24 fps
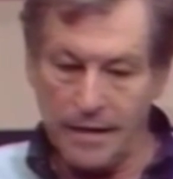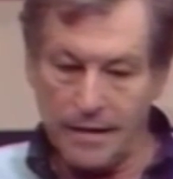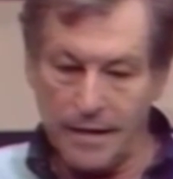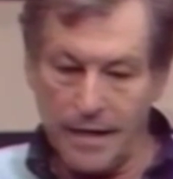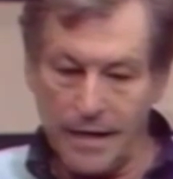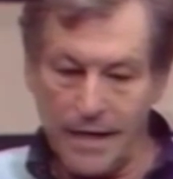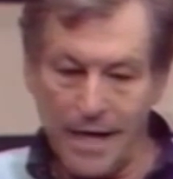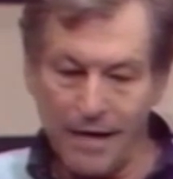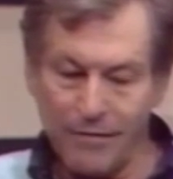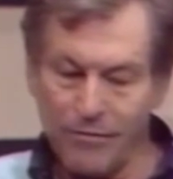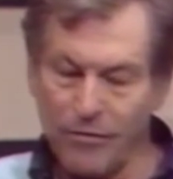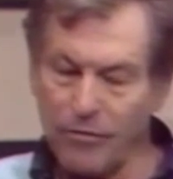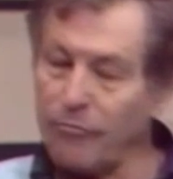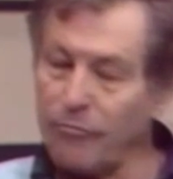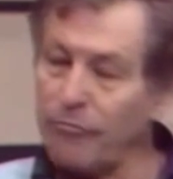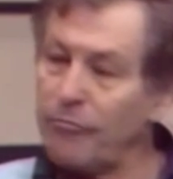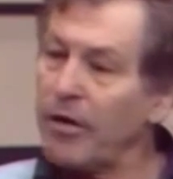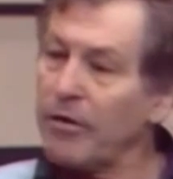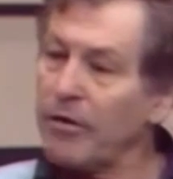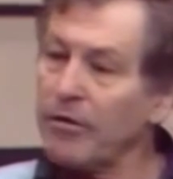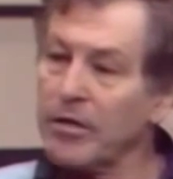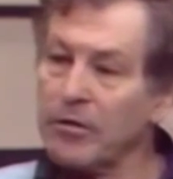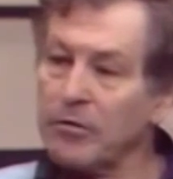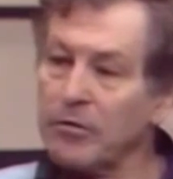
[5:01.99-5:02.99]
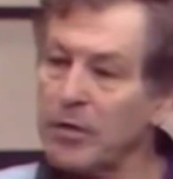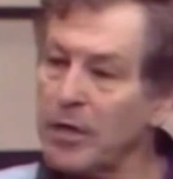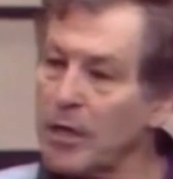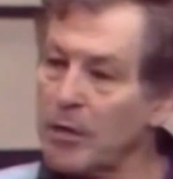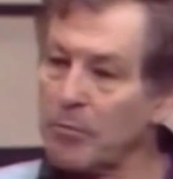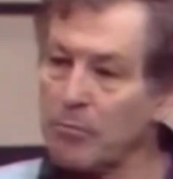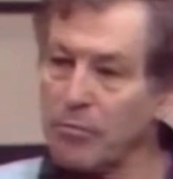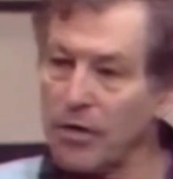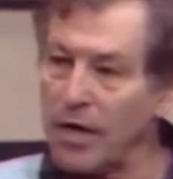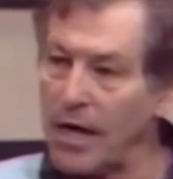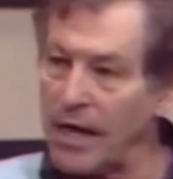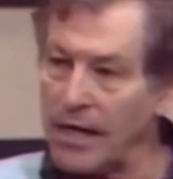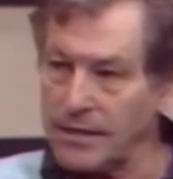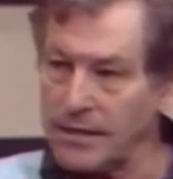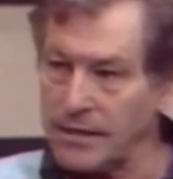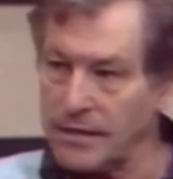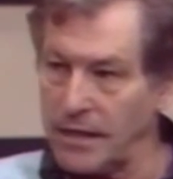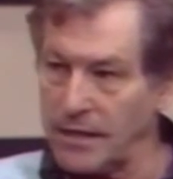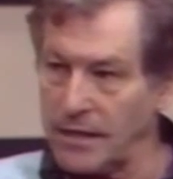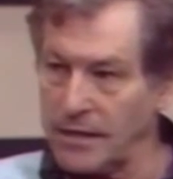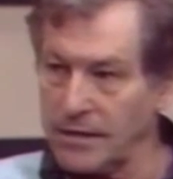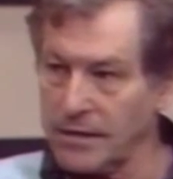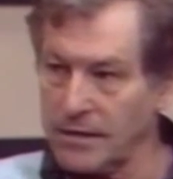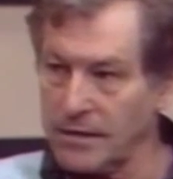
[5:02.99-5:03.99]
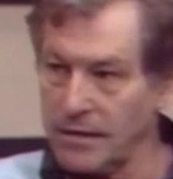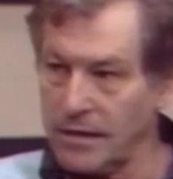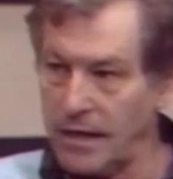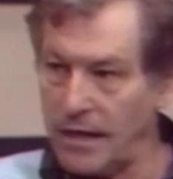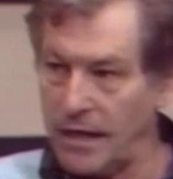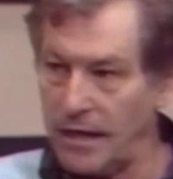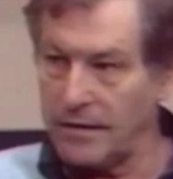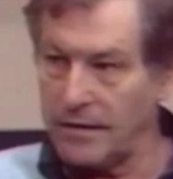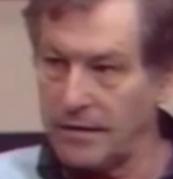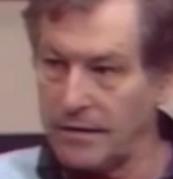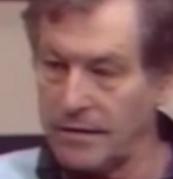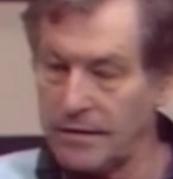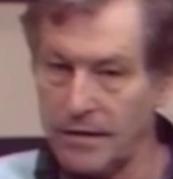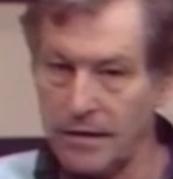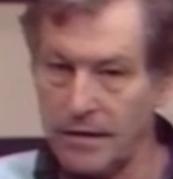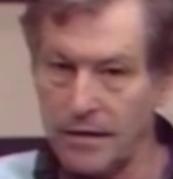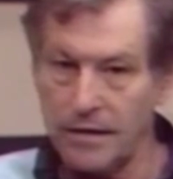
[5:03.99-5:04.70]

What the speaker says: they have a very unique process, and